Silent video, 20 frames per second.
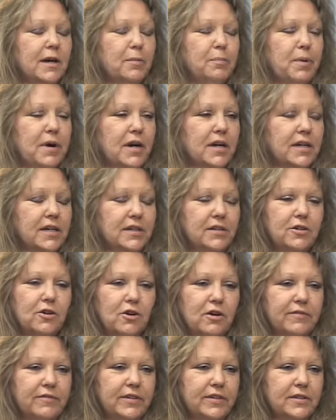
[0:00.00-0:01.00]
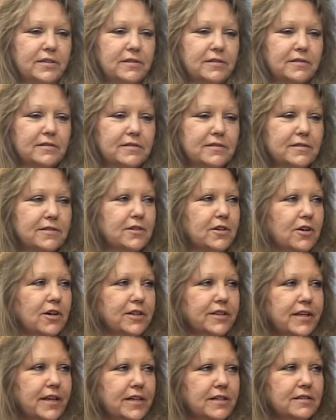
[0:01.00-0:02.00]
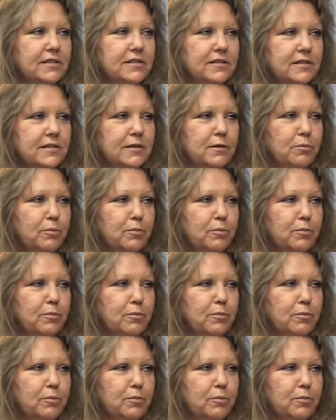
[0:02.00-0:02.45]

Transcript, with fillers: a pumpkin carving contest